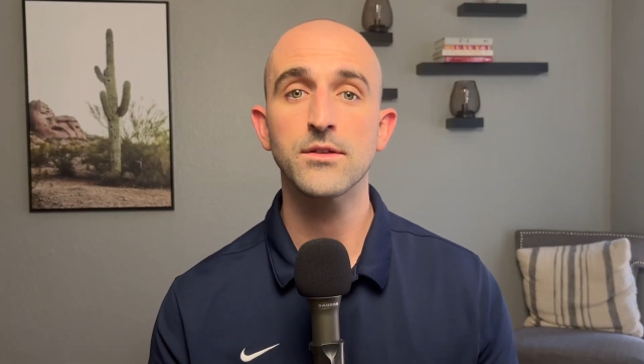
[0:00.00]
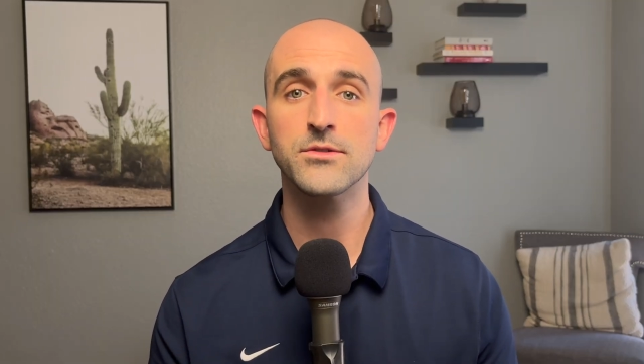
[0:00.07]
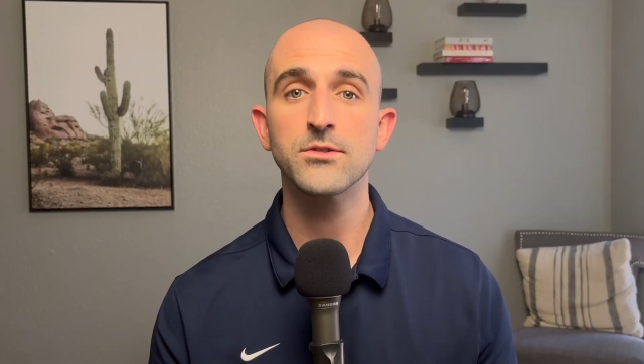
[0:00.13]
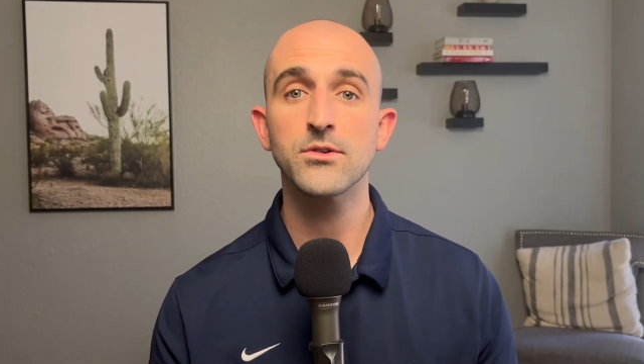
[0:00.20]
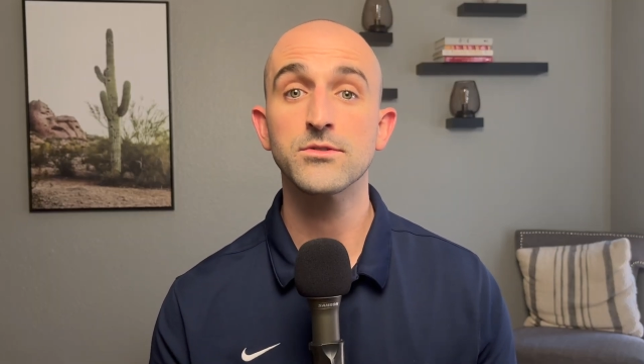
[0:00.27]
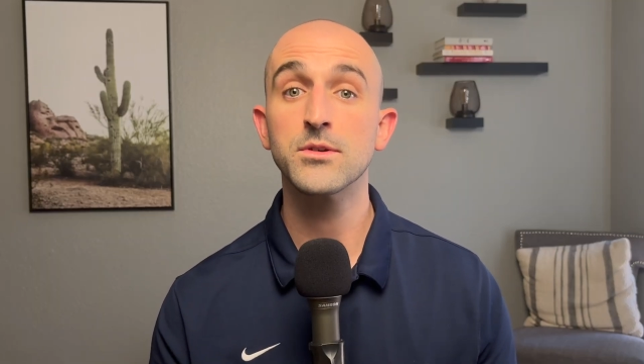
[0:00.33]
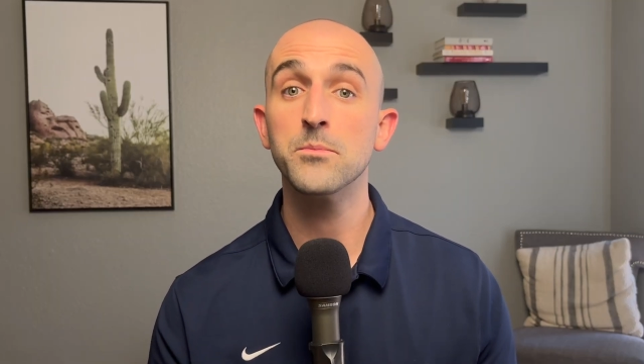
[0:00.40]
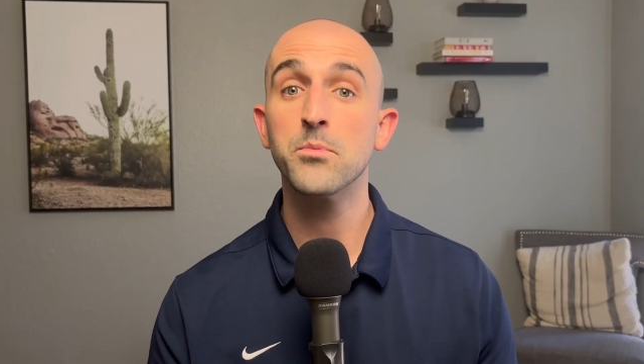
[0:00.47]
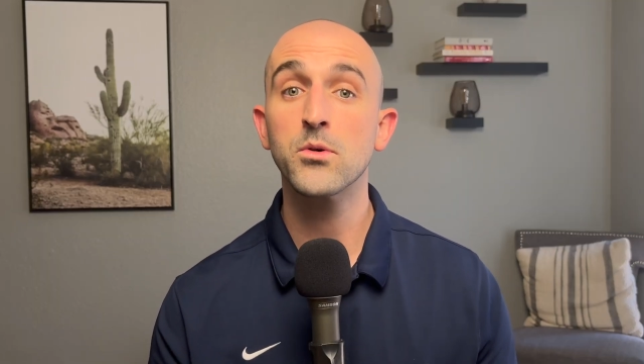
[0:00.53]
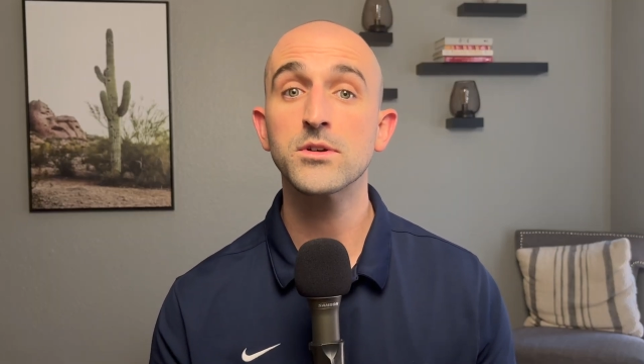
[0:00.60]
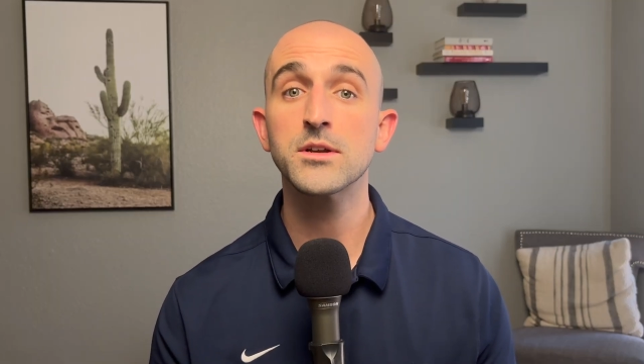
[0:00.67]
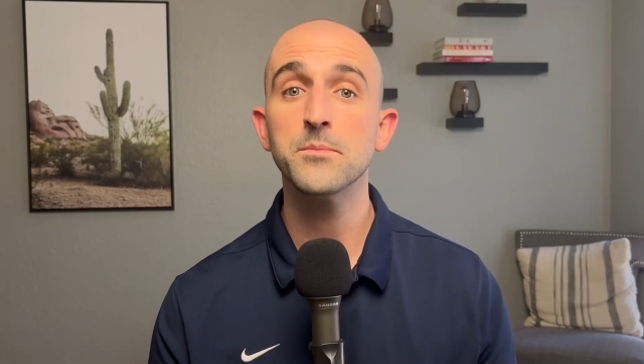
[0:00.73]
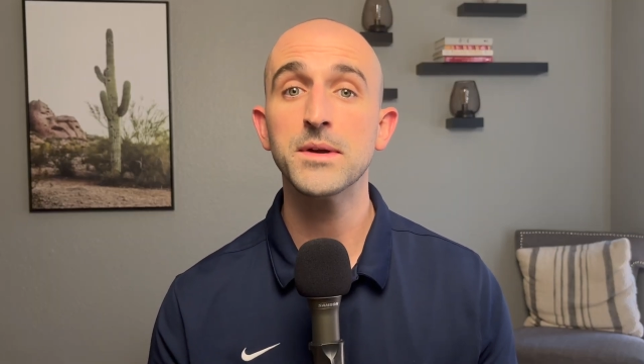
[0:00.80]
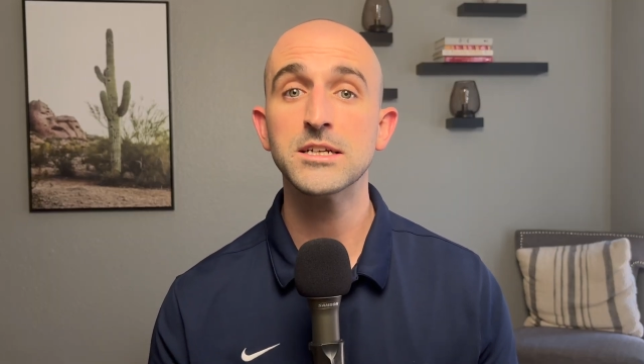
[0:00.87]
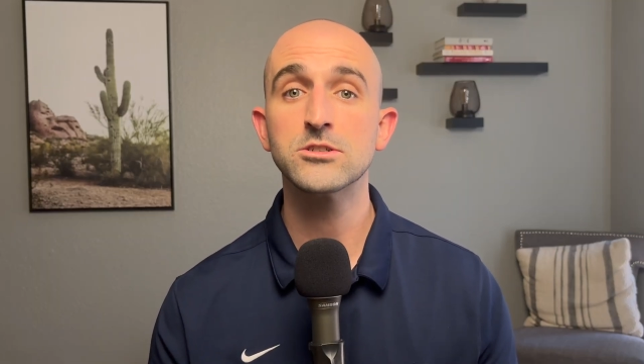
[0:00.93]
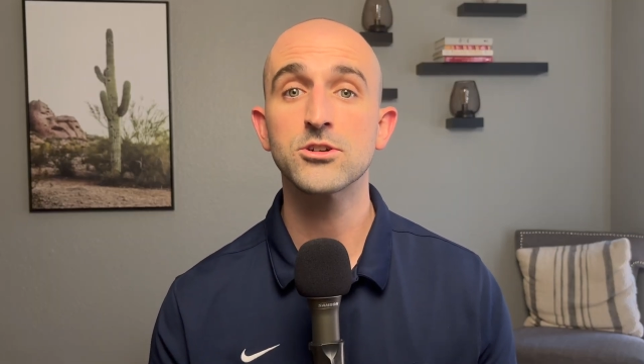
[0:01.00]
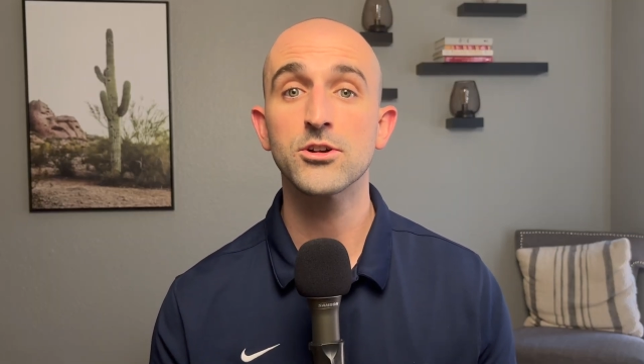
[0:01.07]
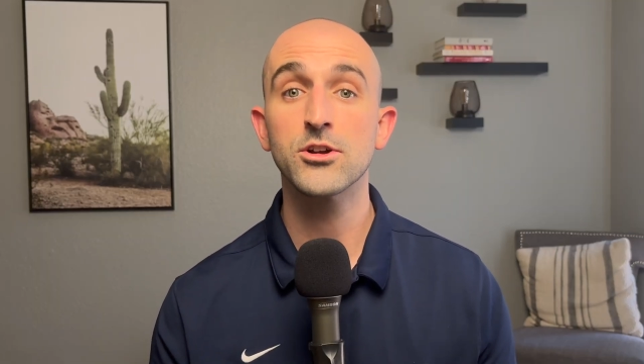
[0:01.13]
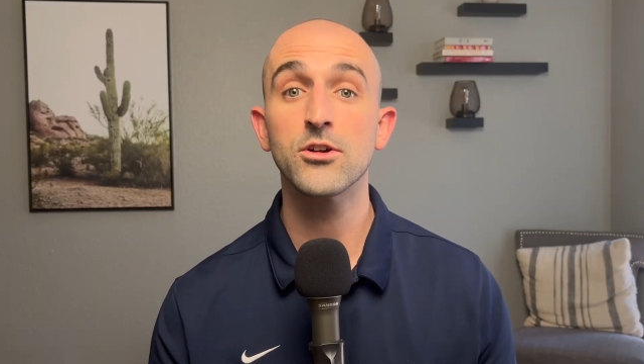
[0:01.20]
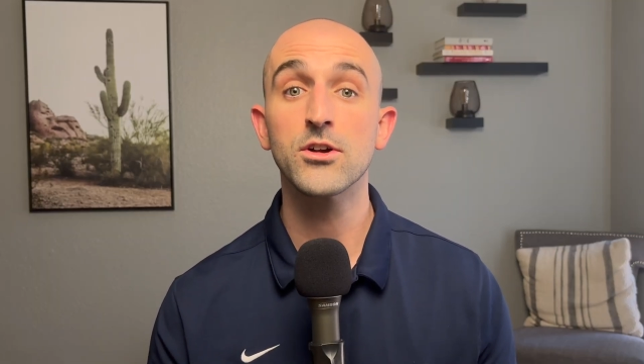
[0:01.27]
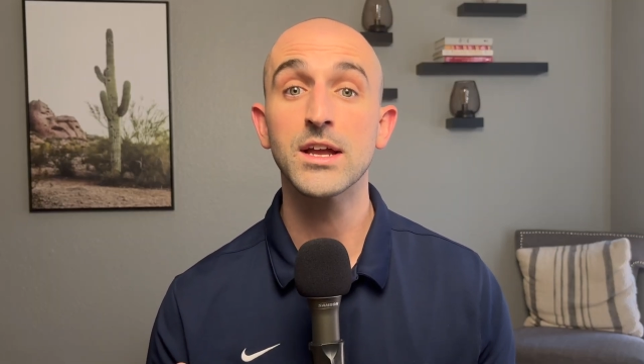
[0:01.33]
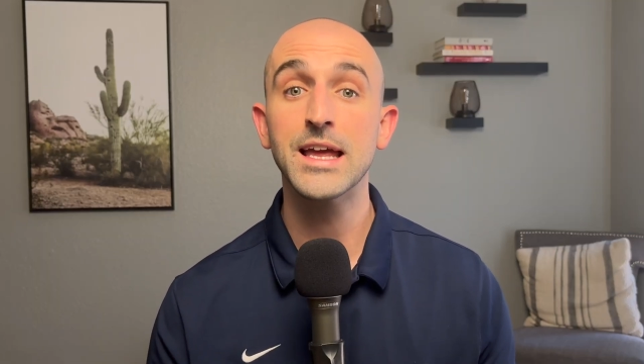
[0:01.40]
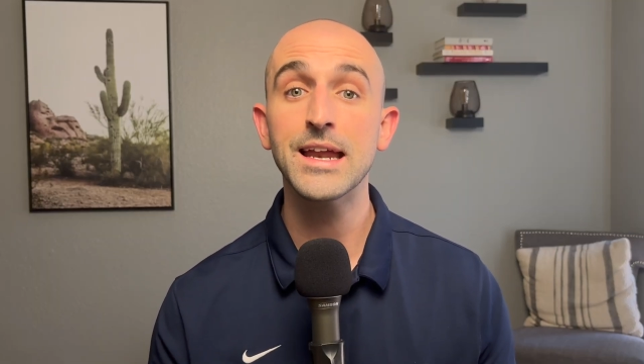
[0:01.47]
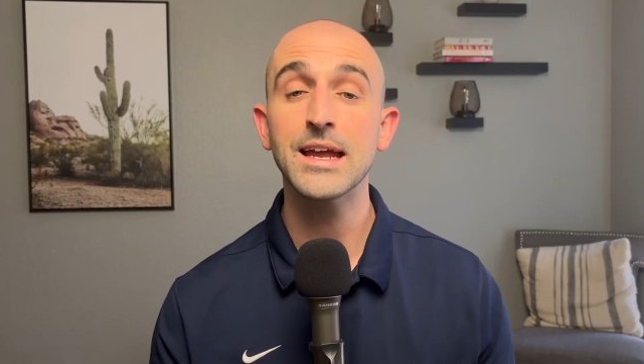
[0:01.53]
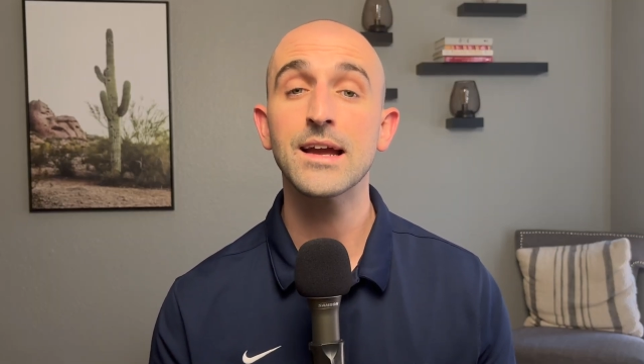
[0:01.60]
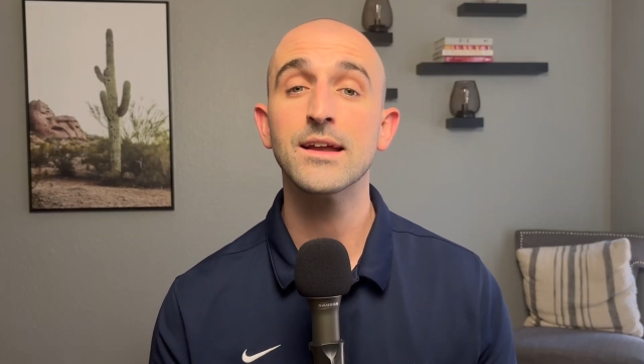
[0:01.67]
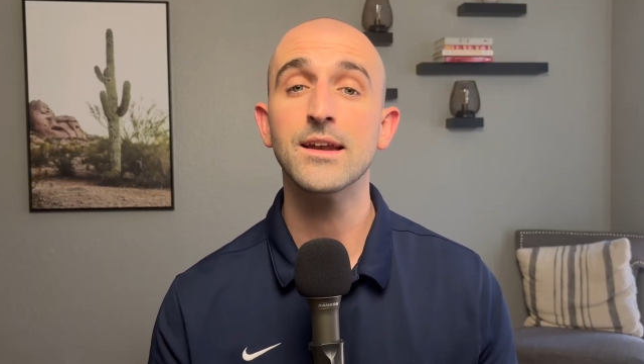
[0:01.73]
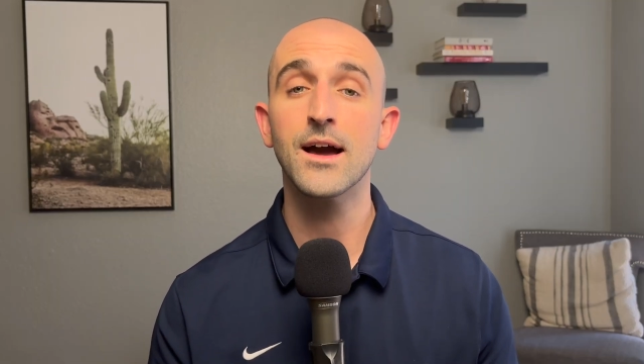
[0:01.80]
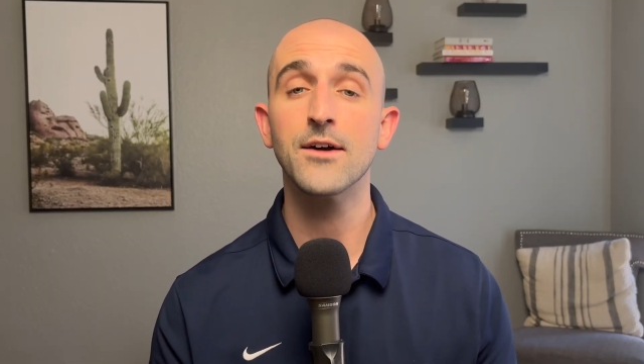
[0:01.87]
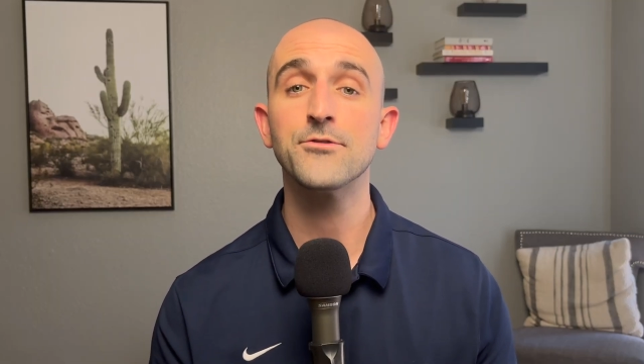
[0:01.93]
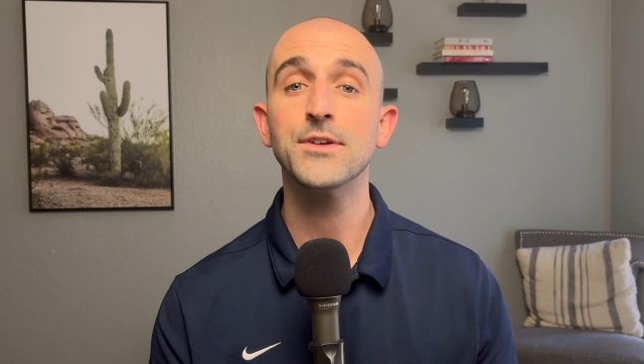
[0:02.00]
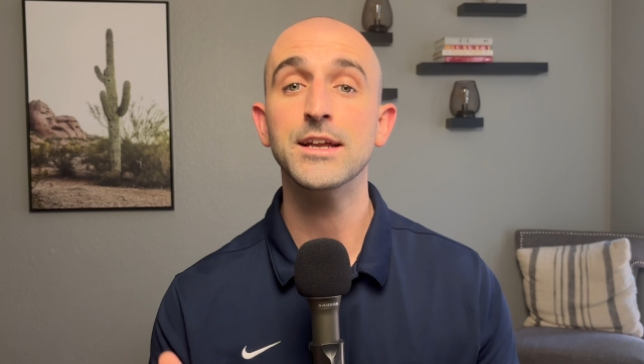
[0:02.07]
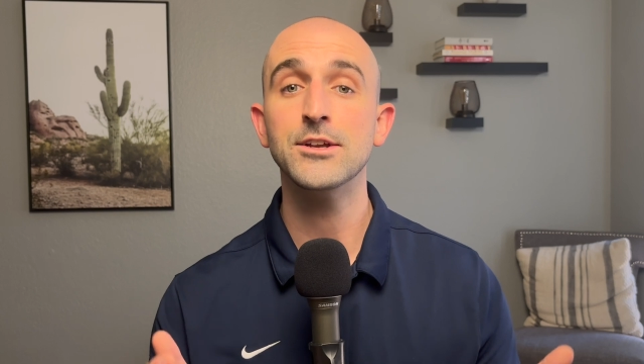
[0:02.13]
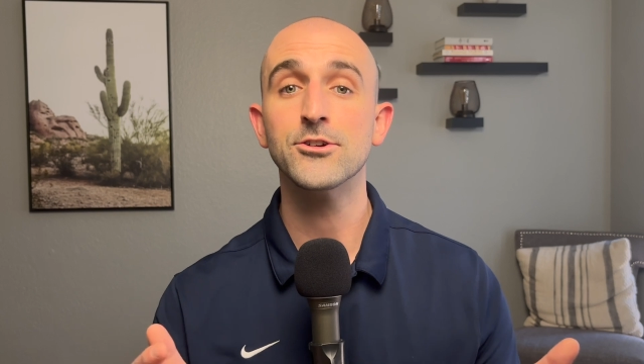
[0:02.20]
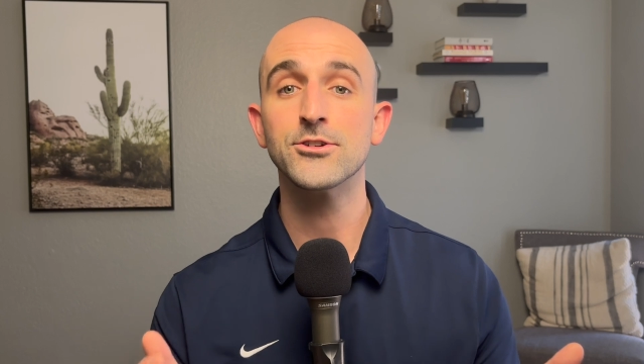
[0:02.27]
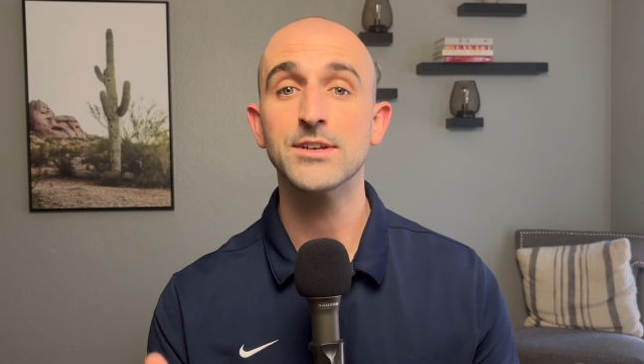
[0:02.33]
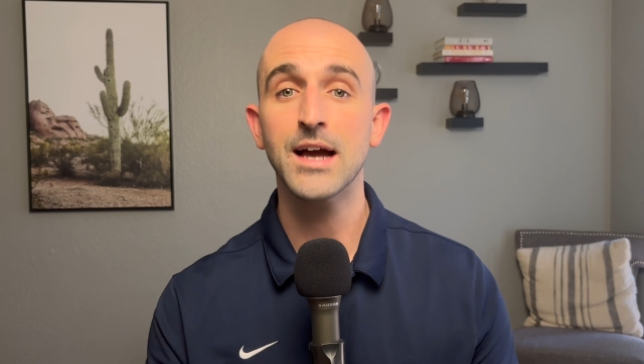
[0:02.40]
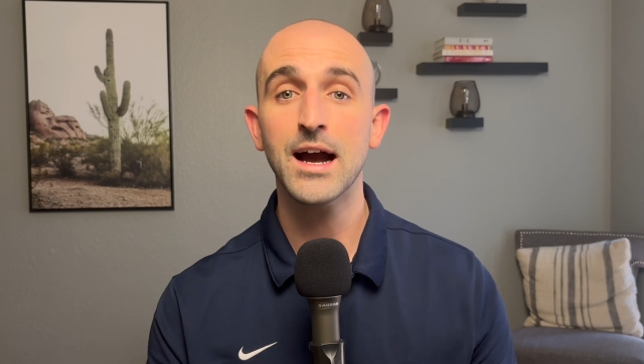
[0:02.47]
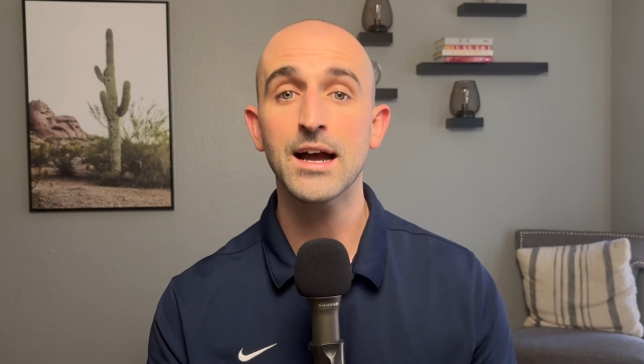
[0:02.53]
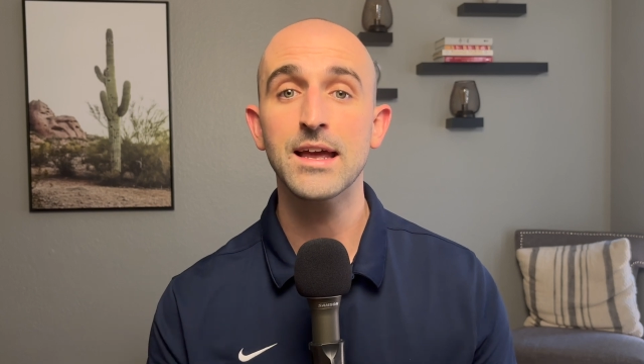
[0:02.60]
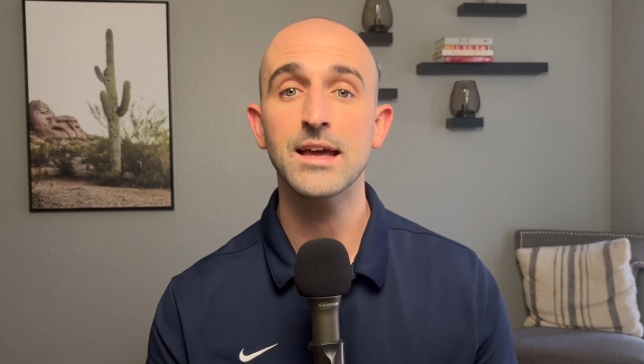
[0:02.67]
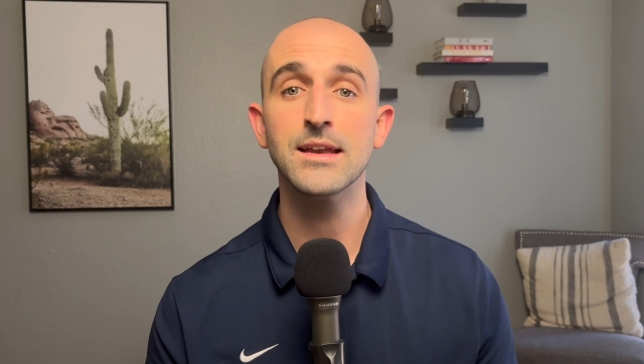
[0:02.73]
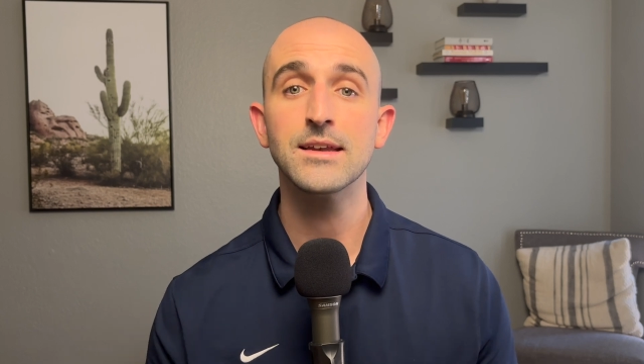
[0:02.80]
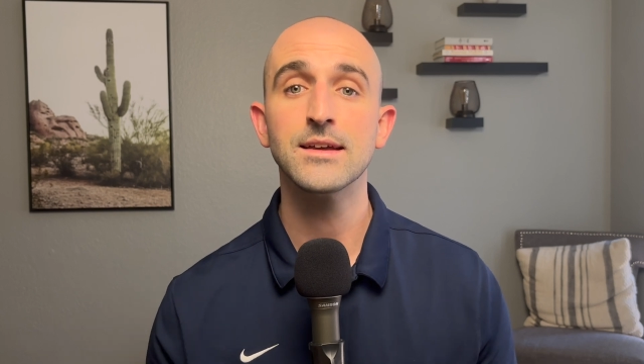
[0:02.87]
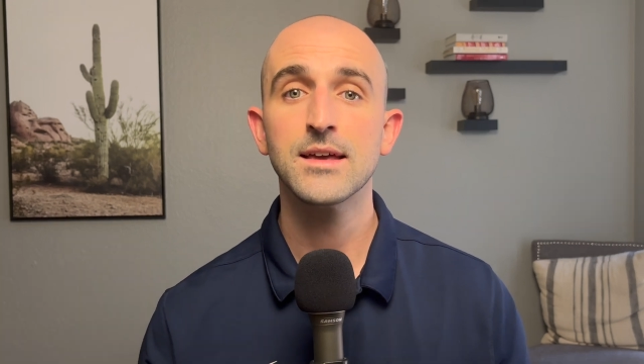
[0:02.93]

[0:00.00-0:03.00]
so it's important to make sure you're getting enough in your diet.